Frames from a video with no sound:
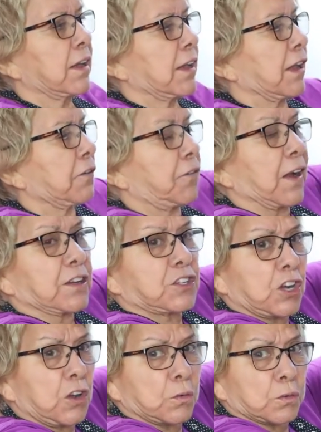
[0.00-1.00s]
If I
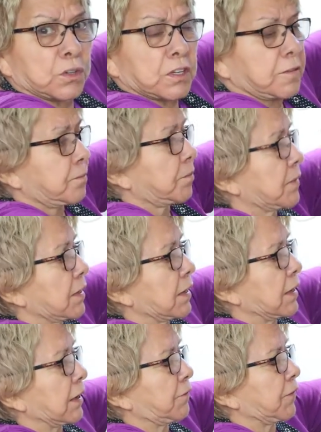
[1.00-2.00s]
don't,
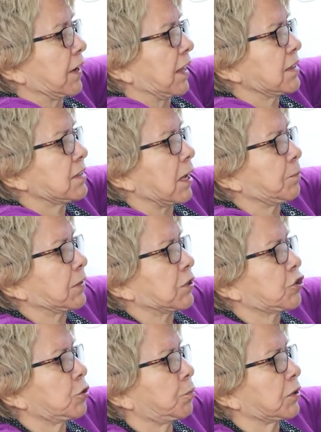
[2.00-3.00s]
if it ends up
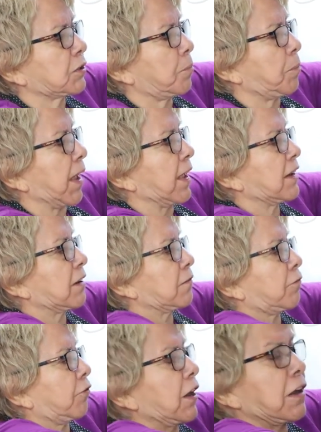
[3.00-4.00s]
that you put the band in
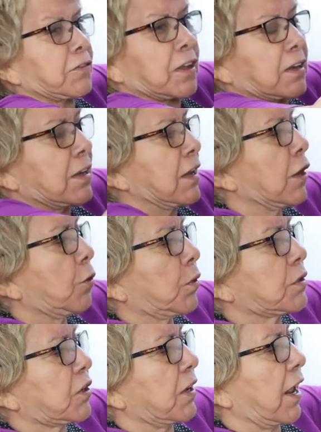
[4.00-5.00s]
front of it,
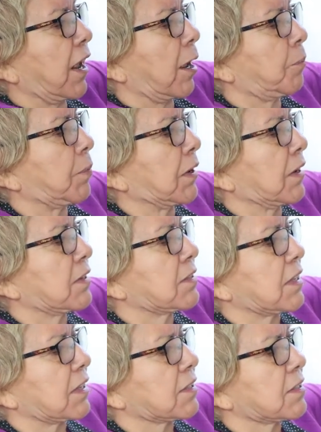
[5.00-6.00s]
what's going to happen is
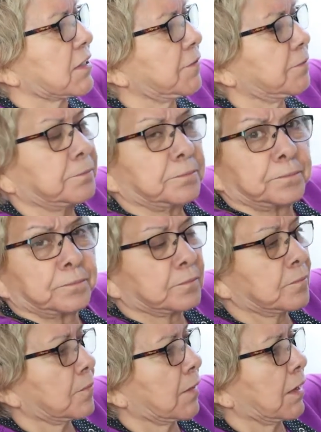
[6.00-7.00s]
this.
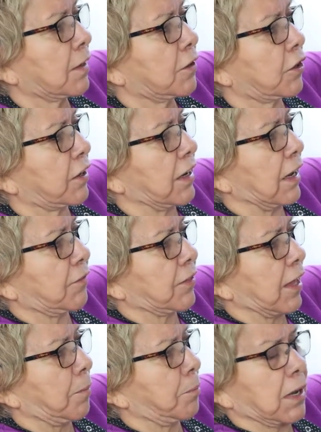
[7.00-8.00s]
You're going to have
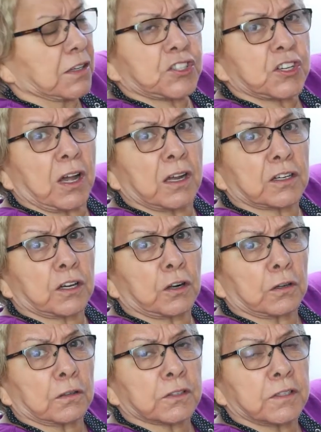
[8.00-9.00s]
that much
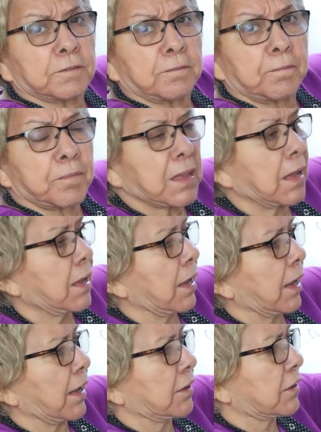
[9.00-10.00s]
uncurled.
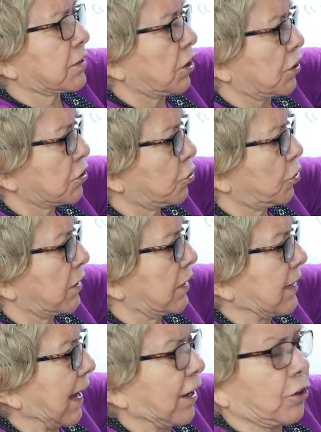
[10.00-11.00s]
And it's also going
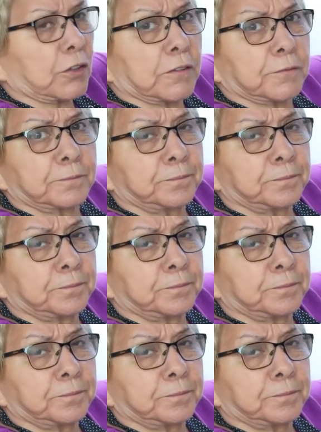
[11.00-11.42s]
to dangle.